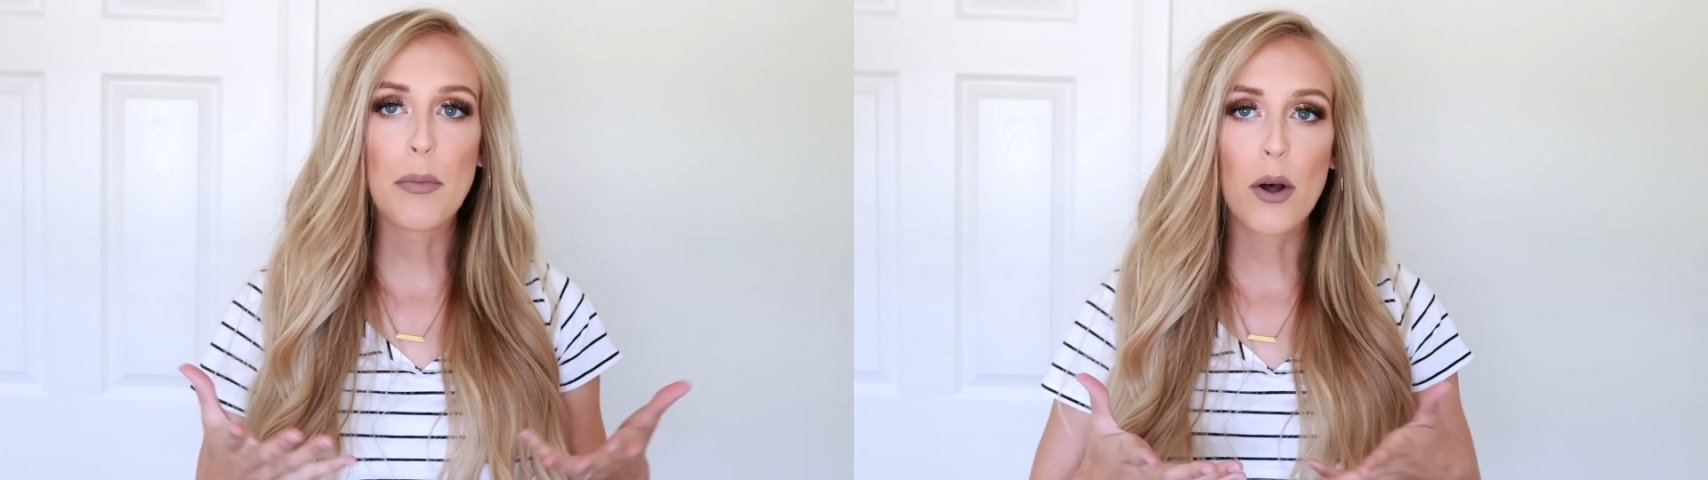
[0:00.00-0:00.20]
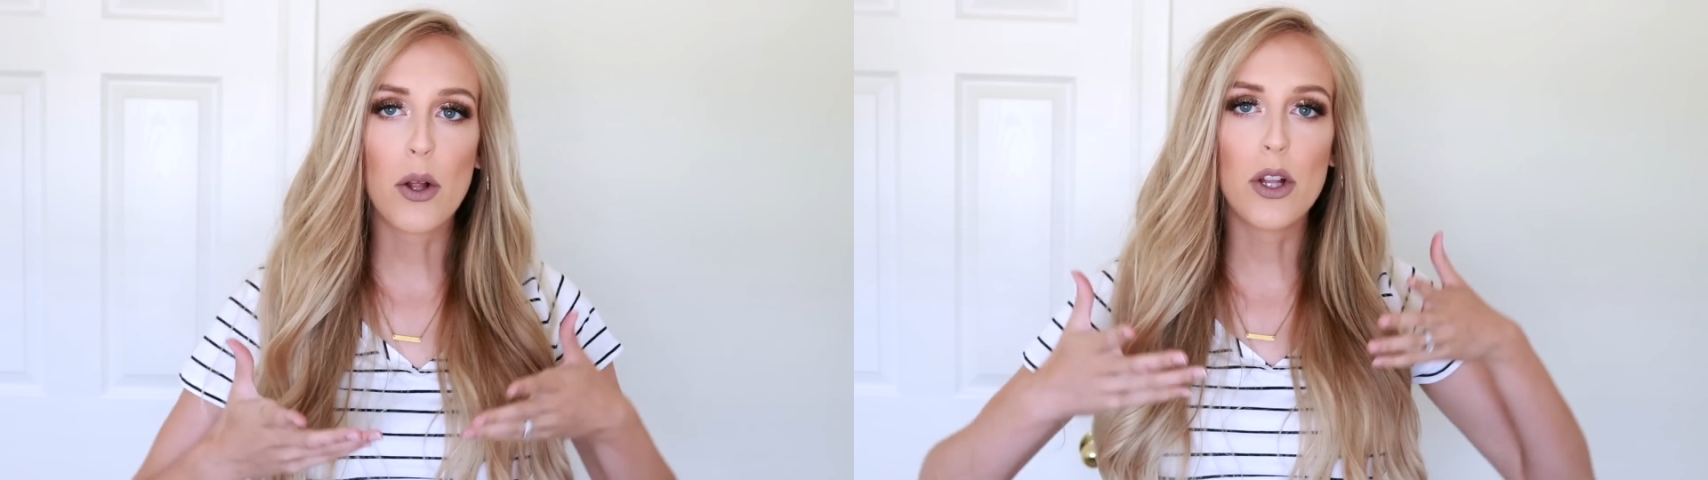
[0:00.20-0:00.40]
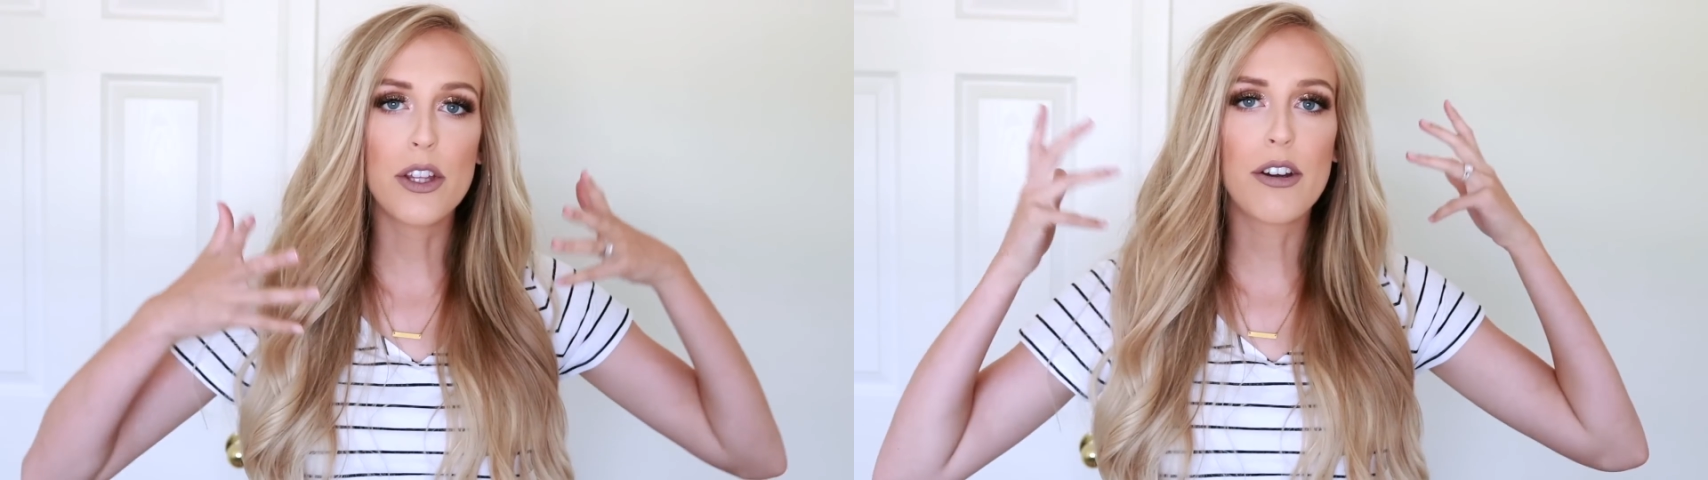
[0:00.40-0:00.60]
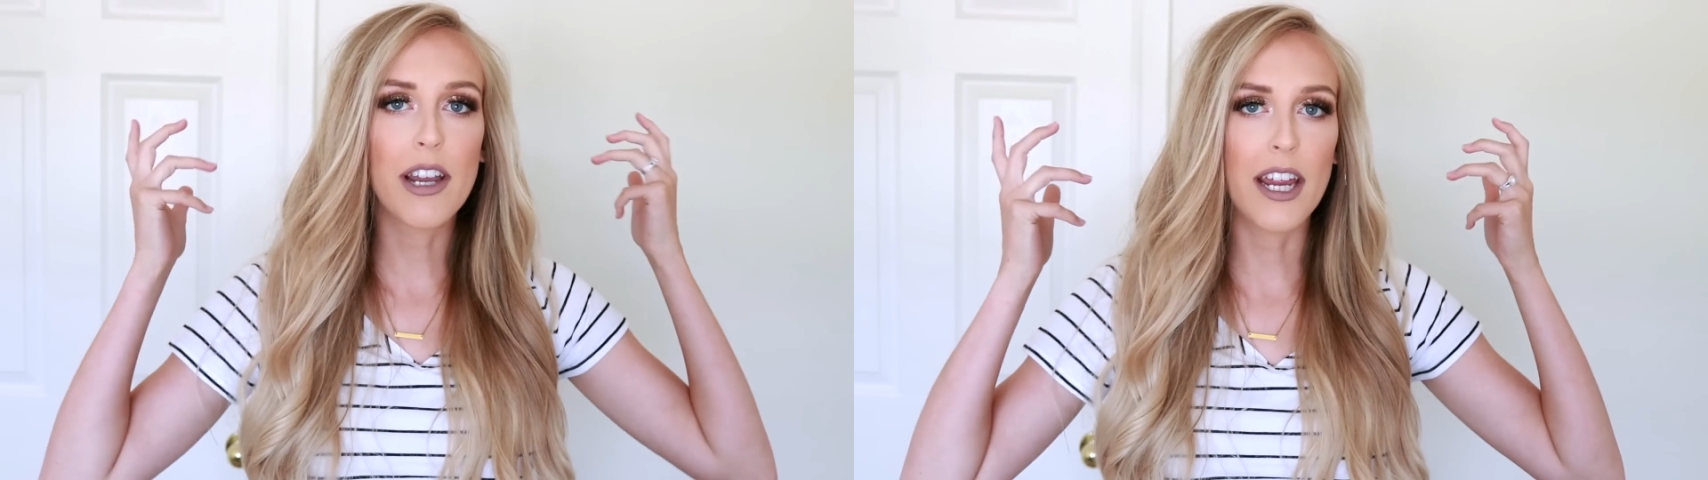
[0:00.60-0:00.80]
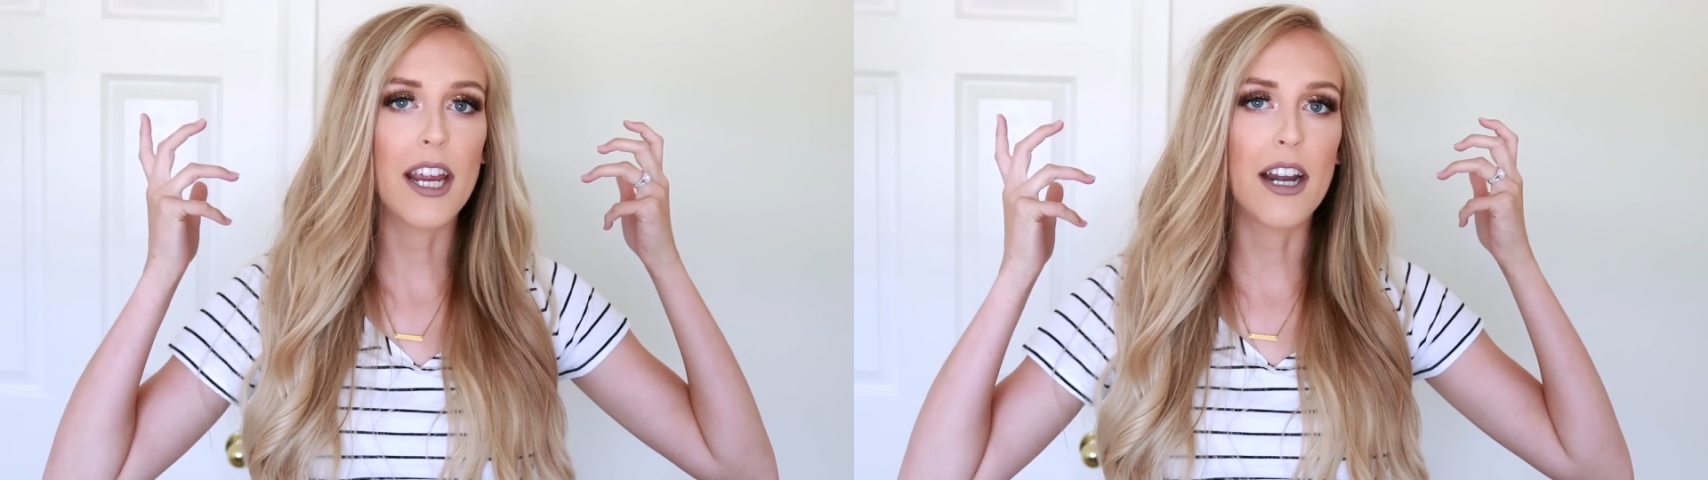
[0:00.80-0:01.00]
pull your
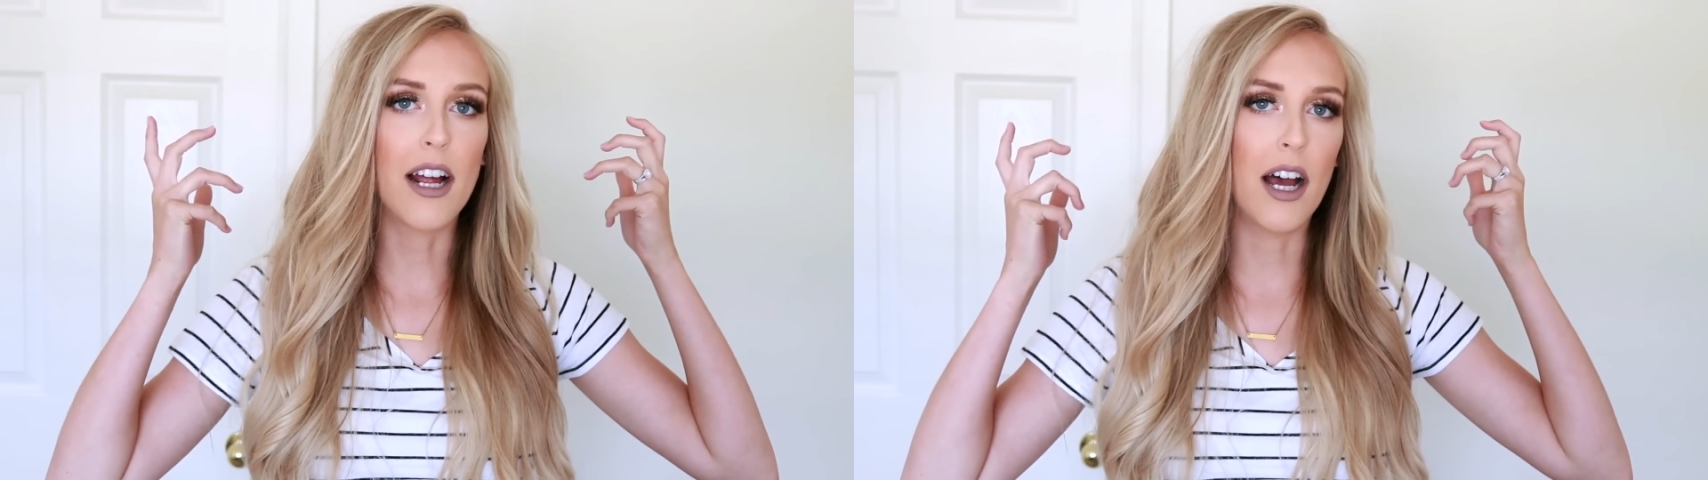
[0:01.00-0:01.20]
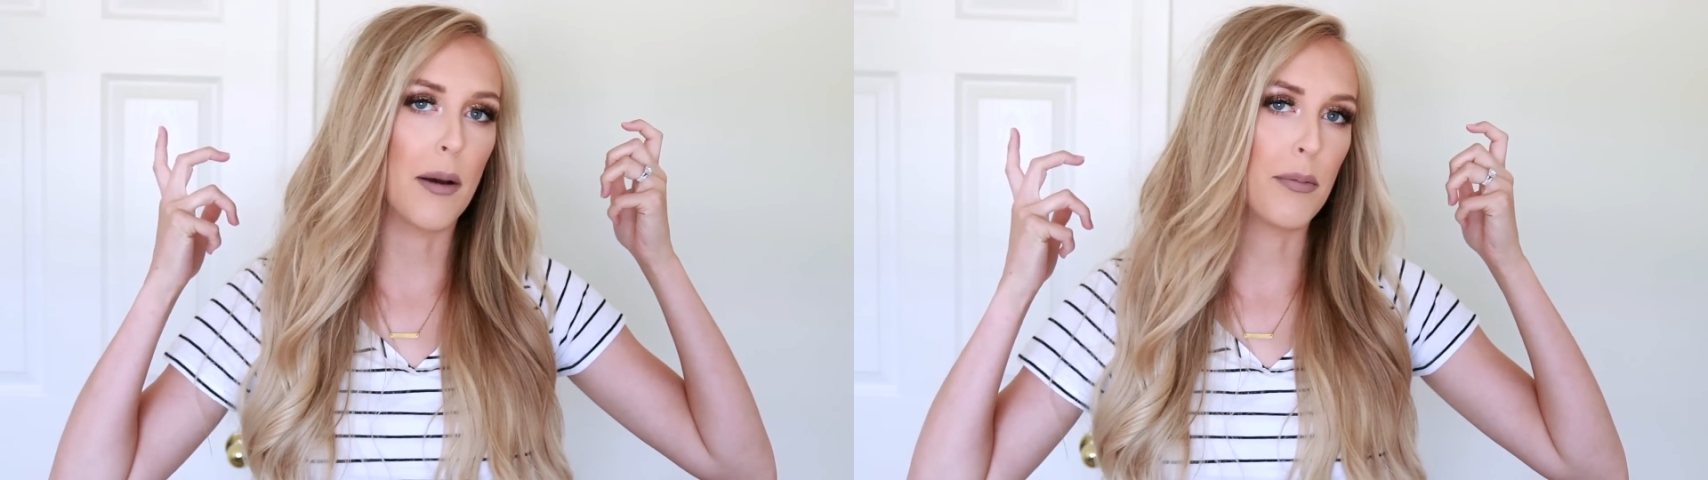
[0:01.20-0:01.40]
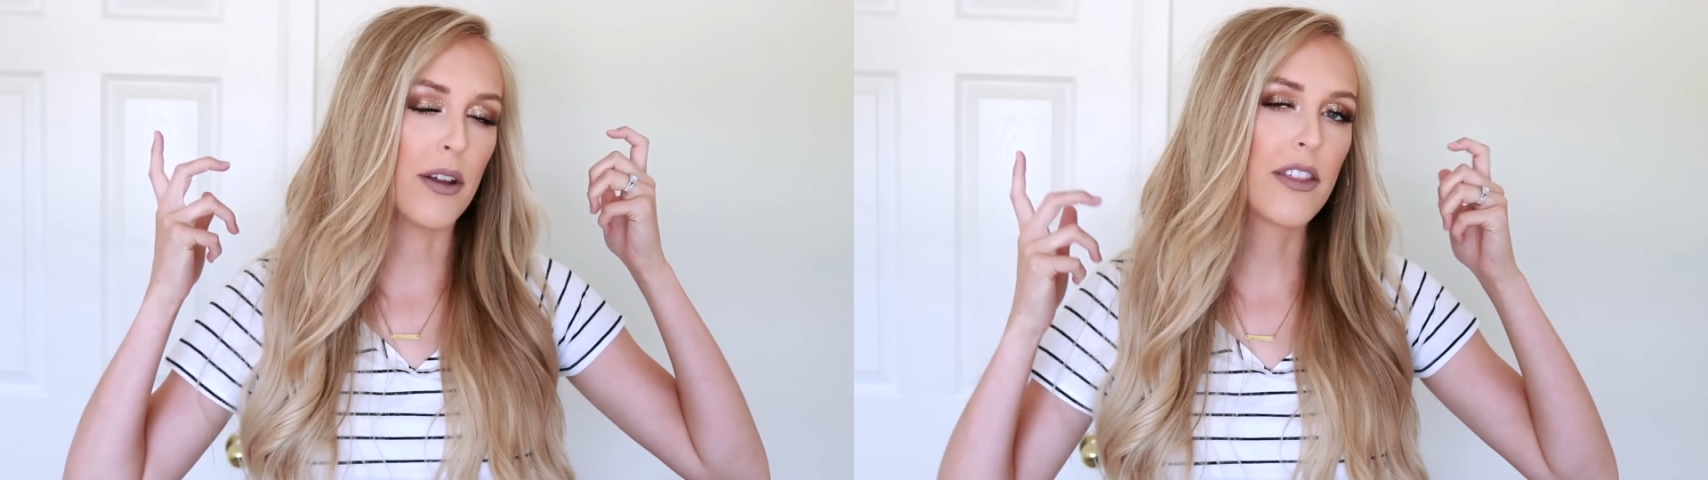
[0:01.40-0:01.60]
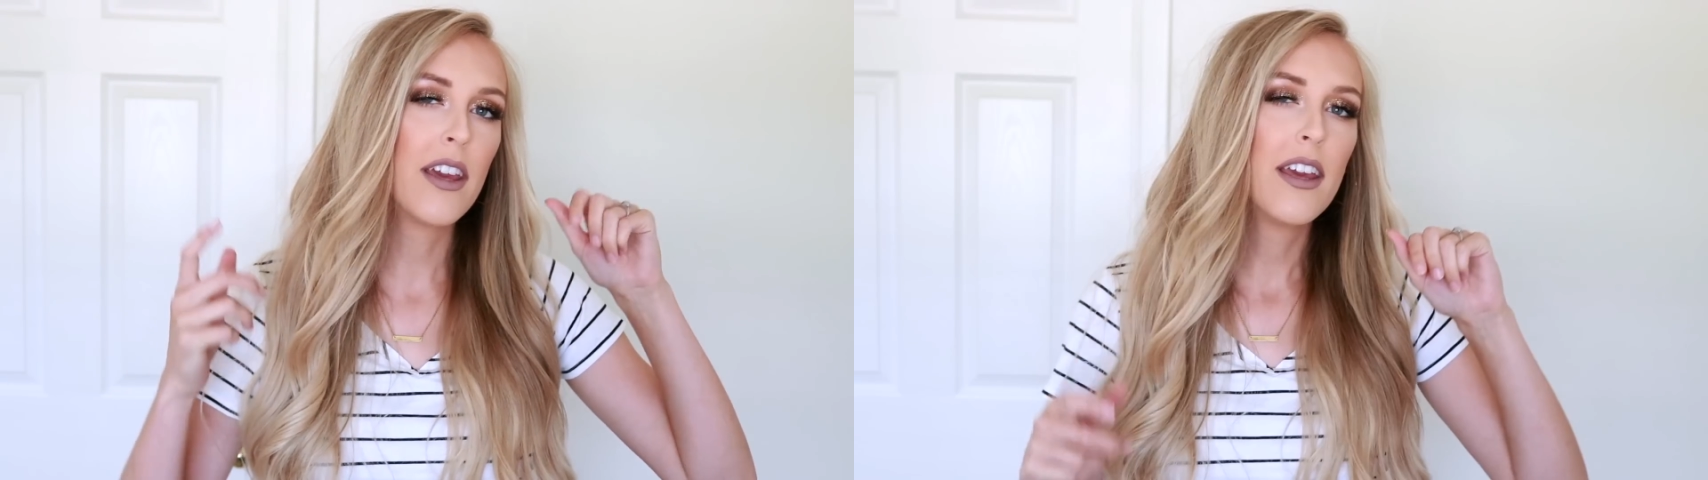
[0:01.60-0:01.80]
hair up with.